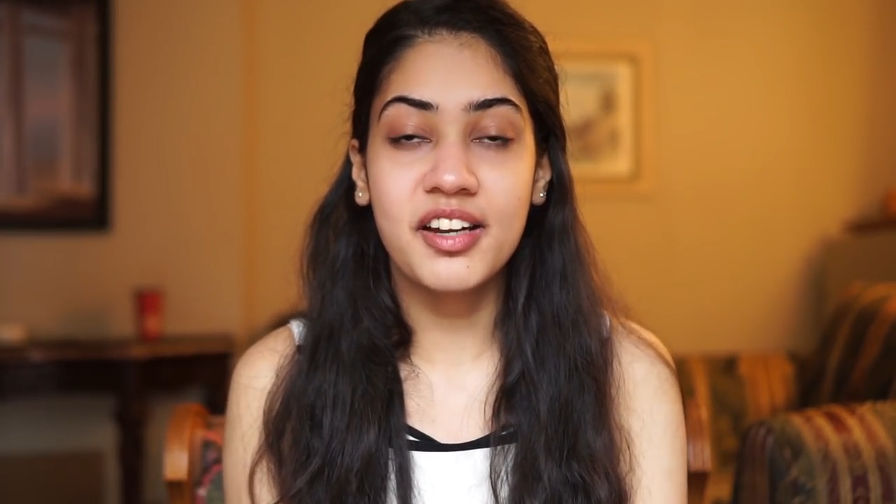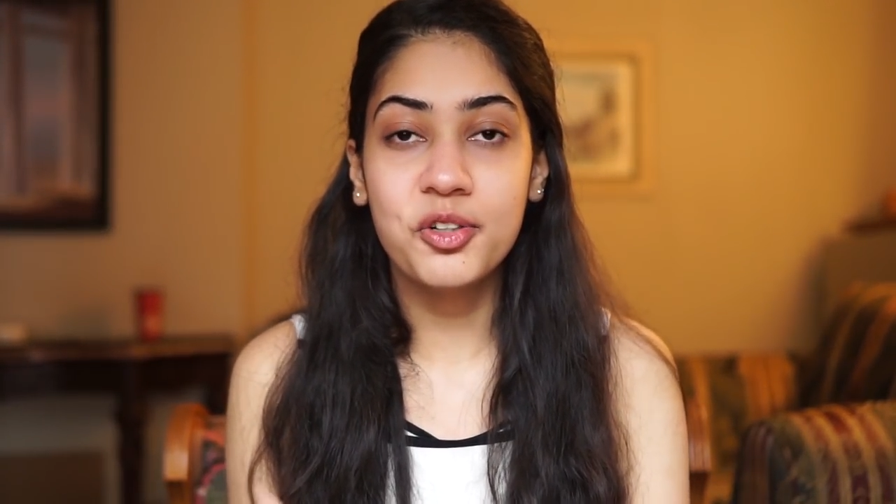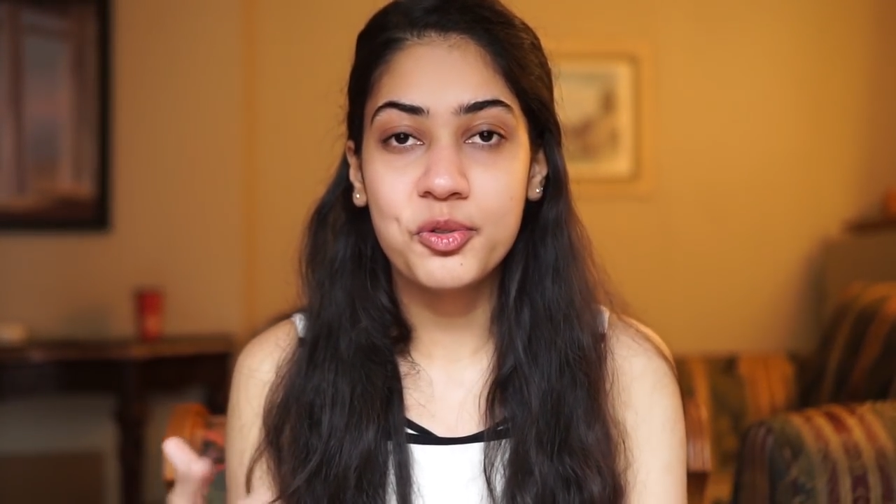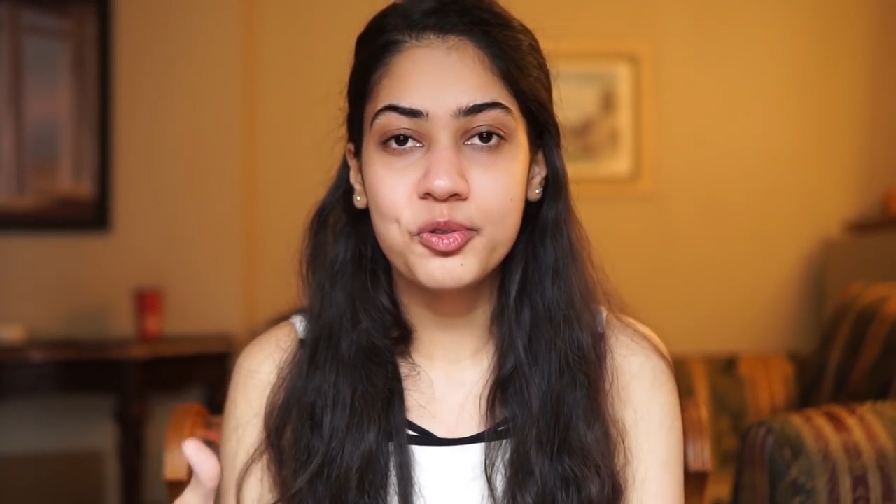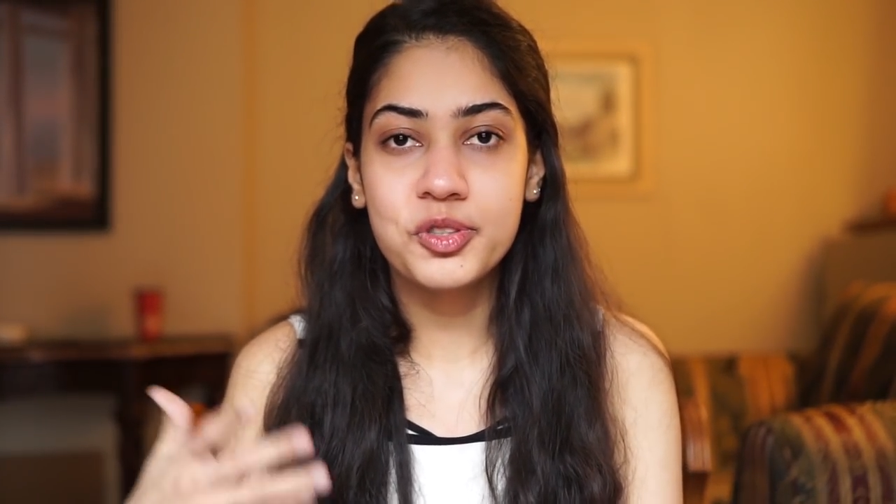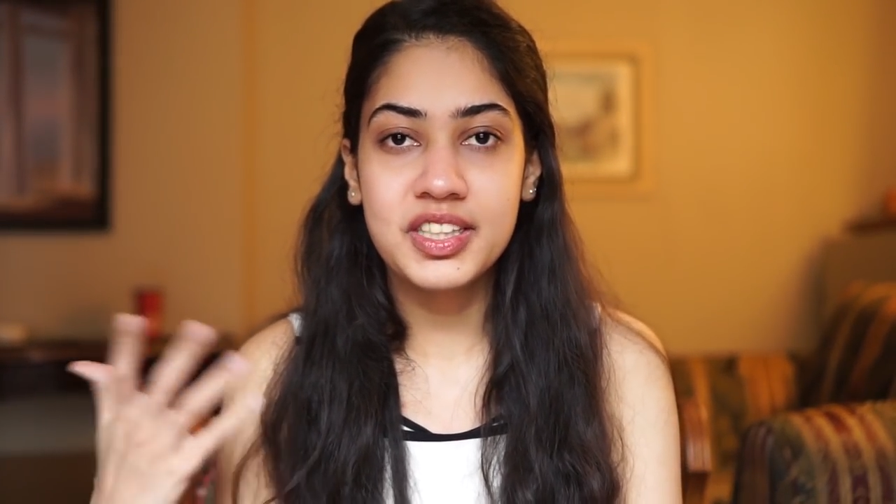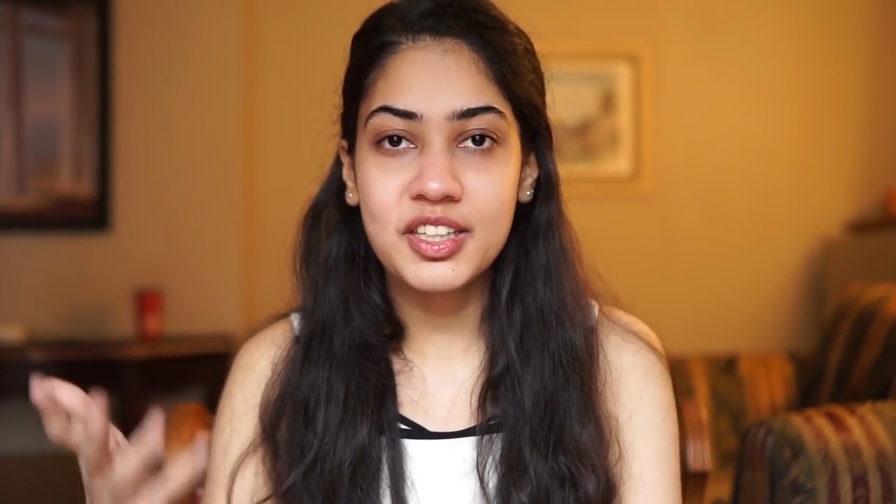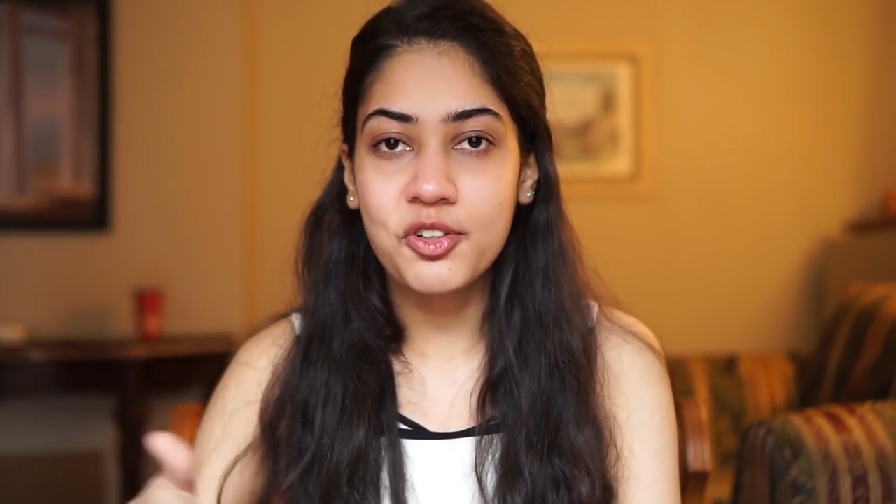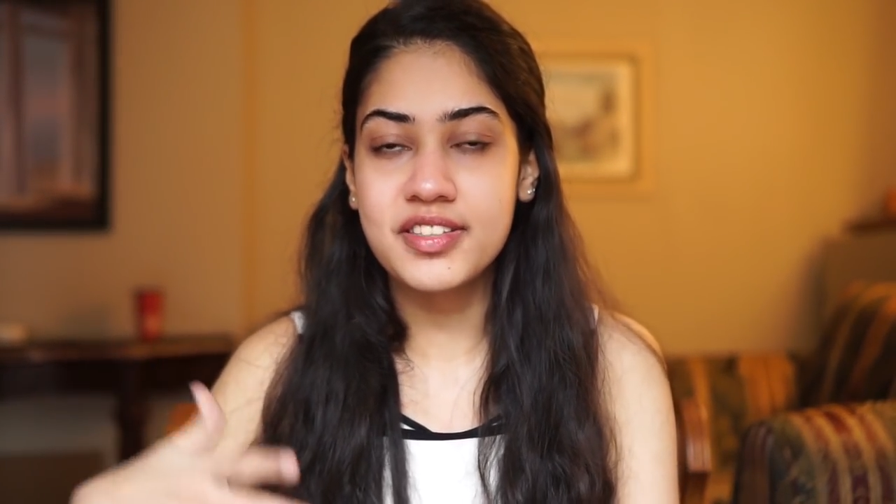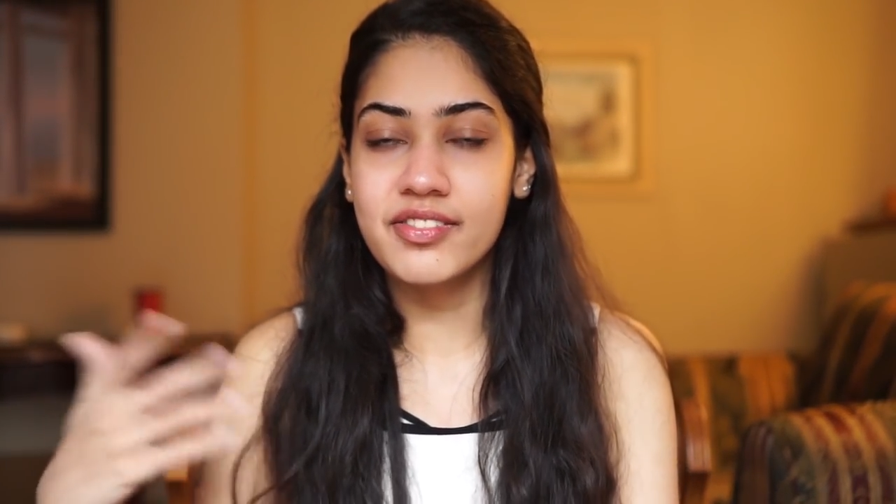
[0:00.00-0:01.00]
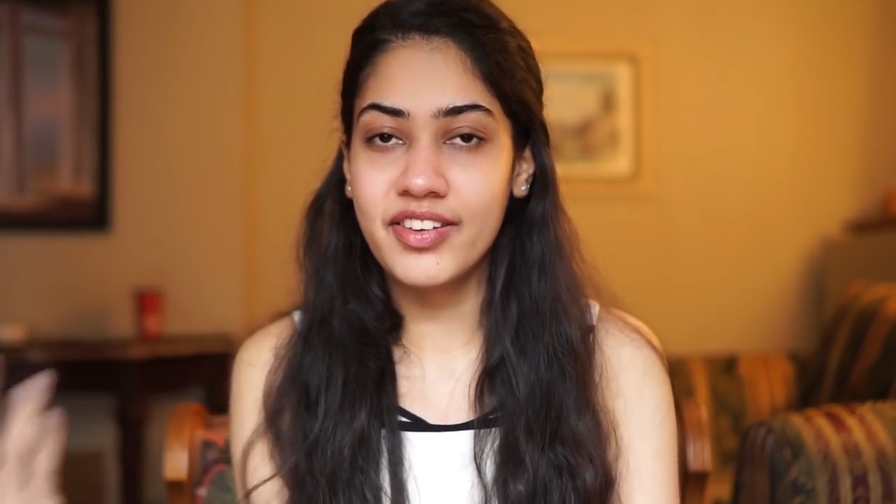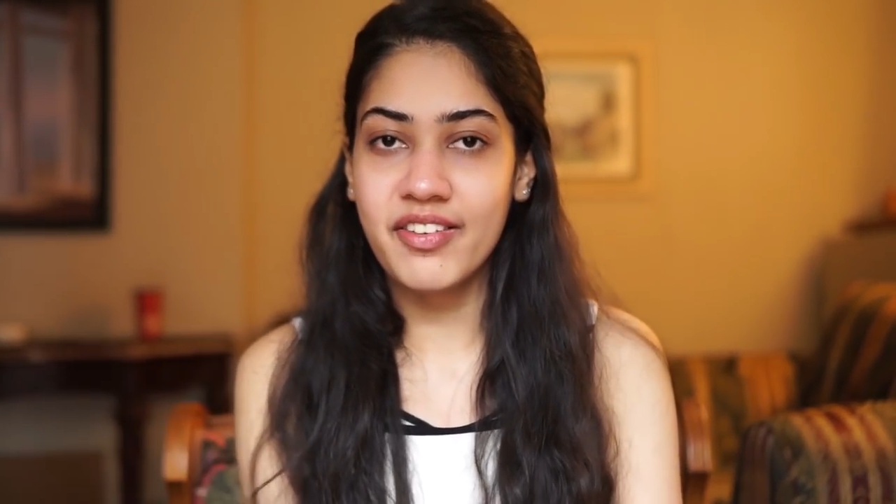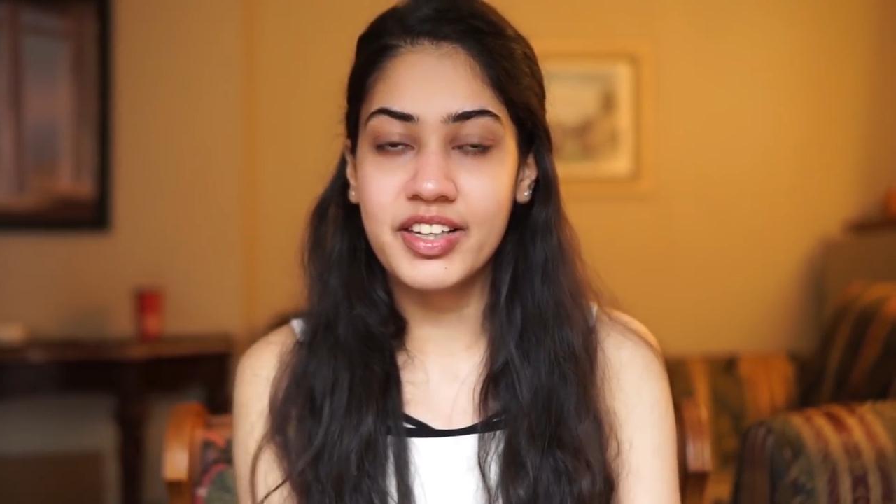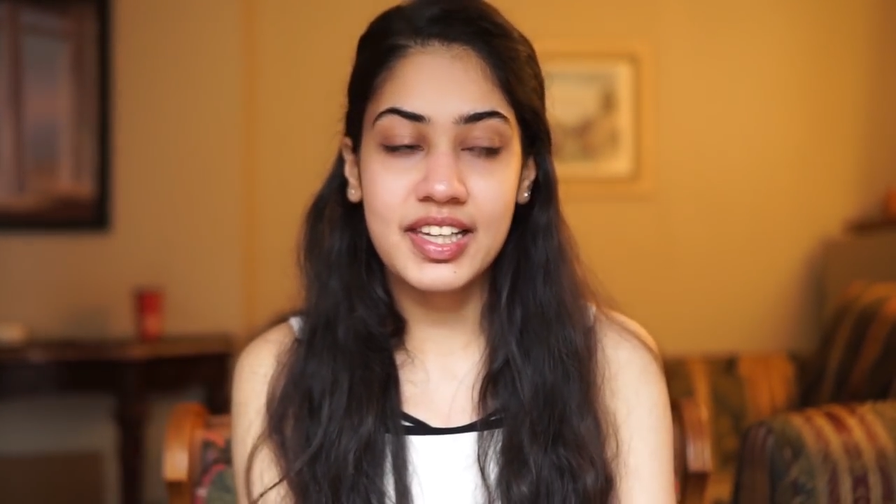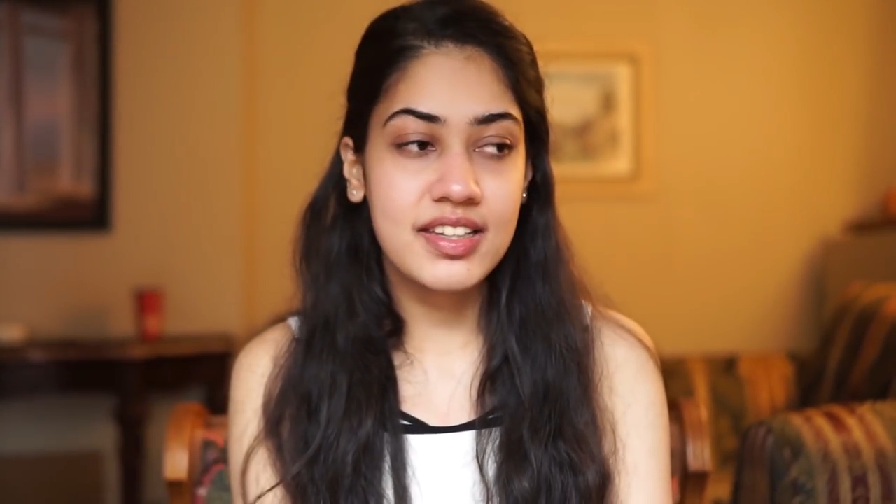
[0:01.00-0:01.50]
that do you see yourself
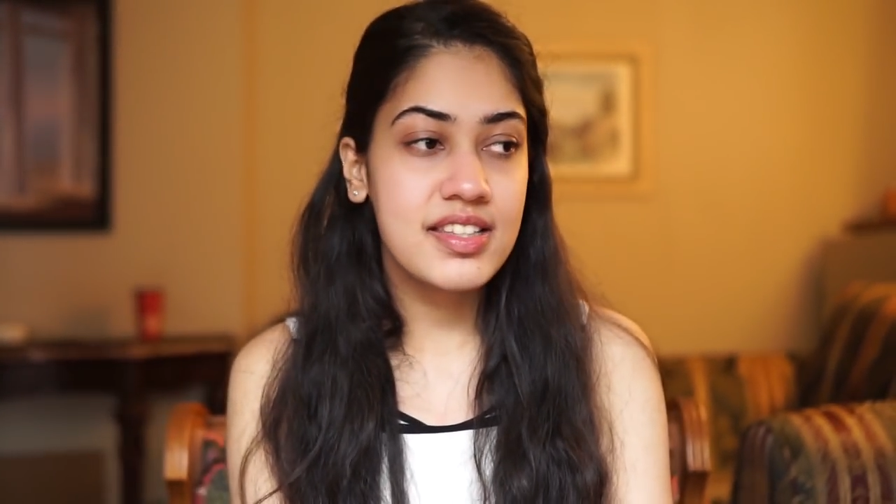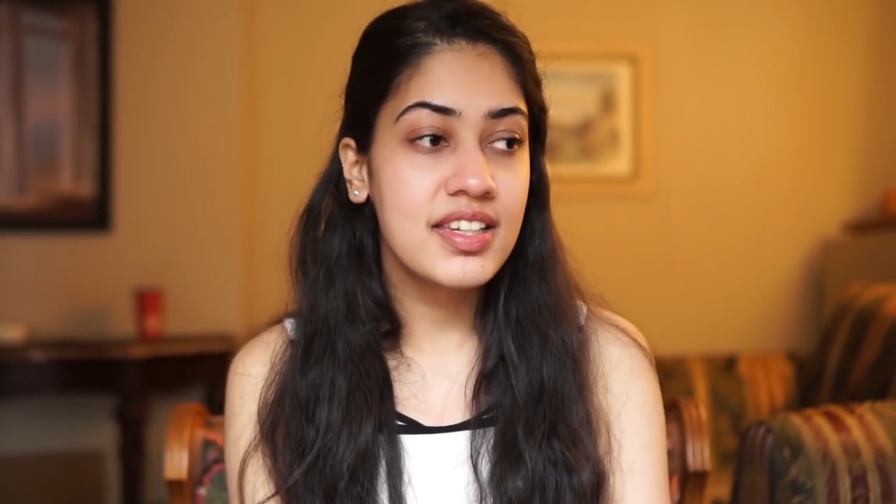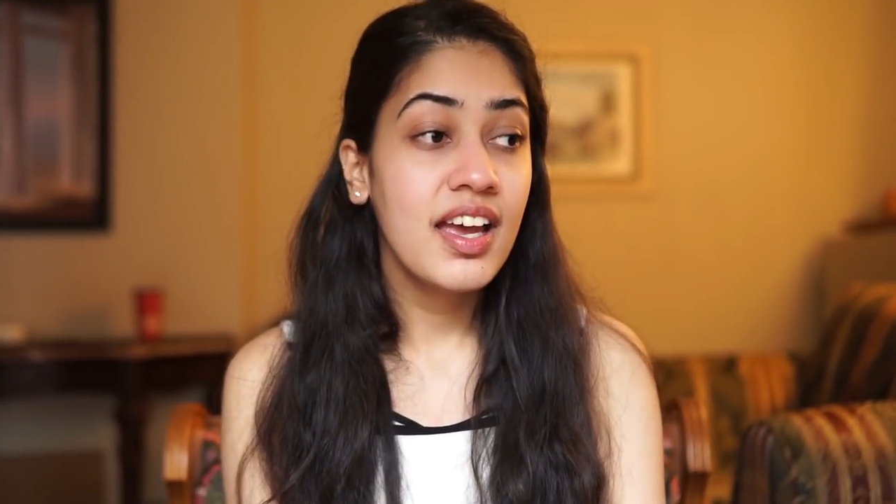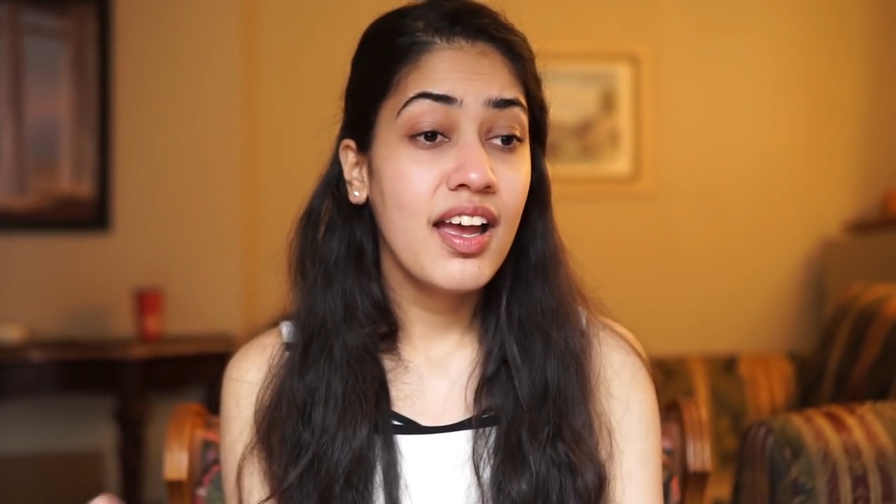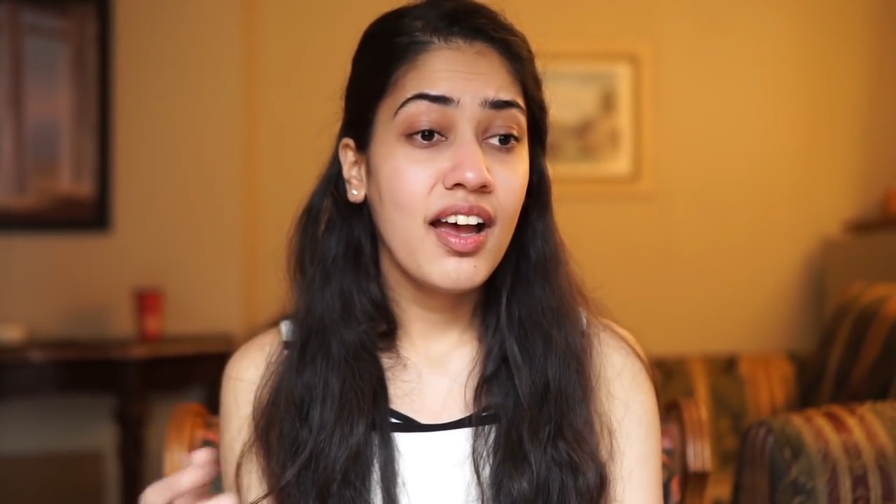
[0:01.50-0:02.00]
having kids?